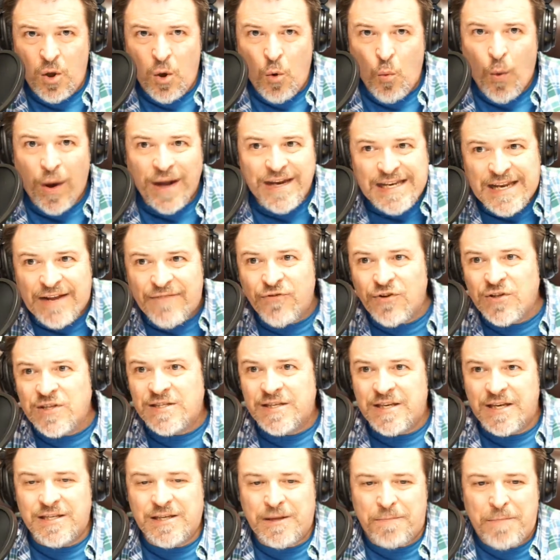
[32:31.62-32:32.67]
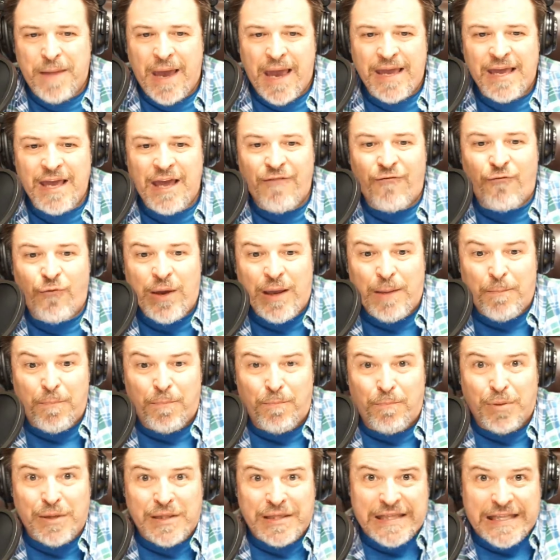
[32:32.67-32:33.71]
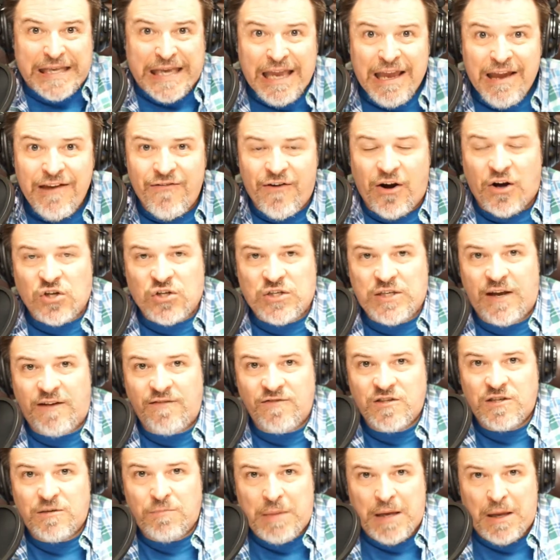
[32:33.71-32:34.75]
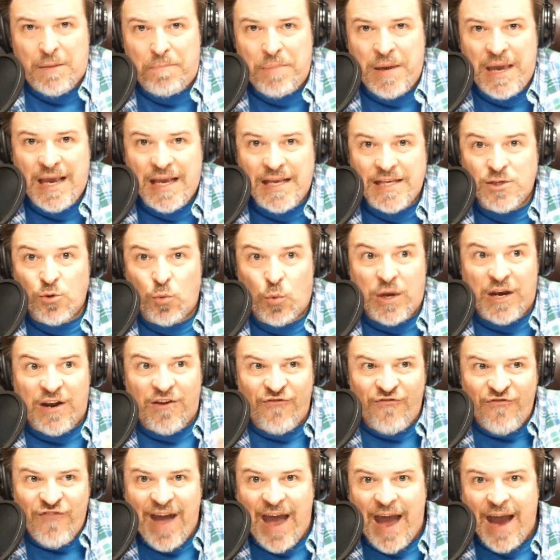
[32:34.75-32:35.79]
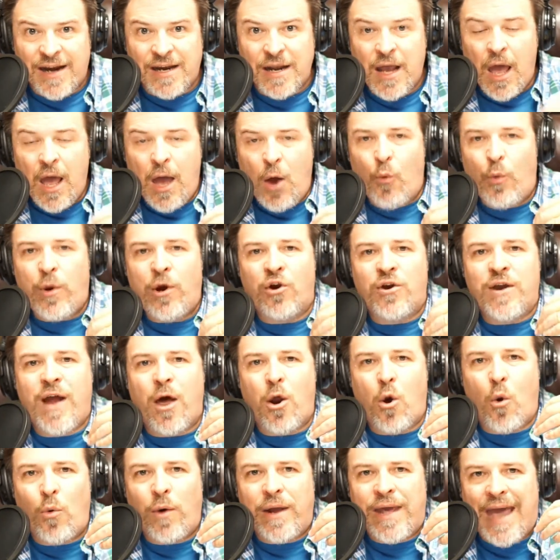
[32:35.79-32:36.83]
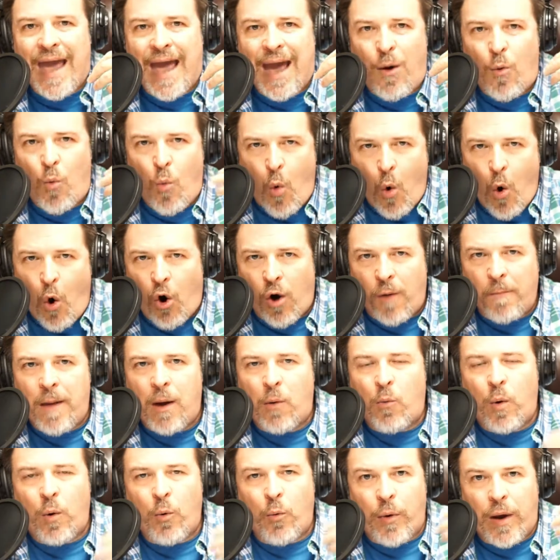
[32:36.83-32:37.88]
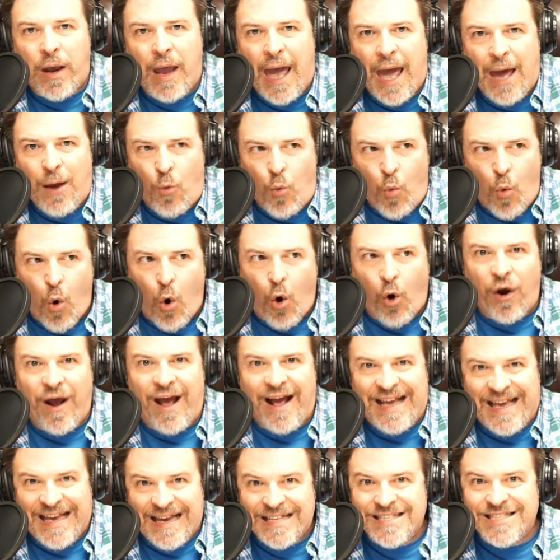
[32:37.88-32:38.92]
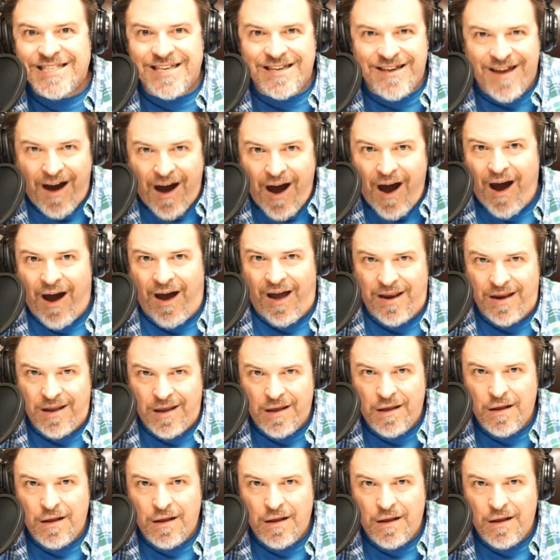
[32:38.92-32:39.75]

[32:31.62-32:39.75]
What difference does it make if we believe ourselves to be at peace when, in fact, we are not only at war, but we're at war against God?